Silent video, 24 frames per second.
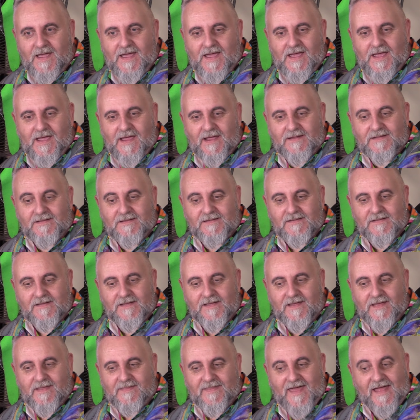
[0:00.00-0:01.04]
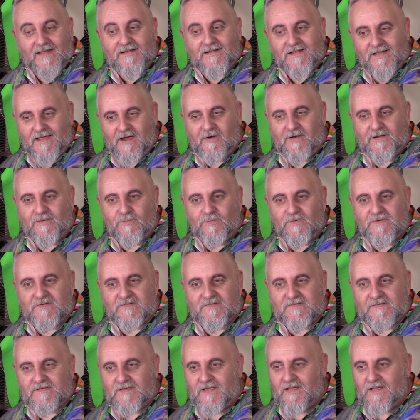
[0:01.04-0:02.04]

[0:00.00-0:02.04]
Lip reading: And that clarity was,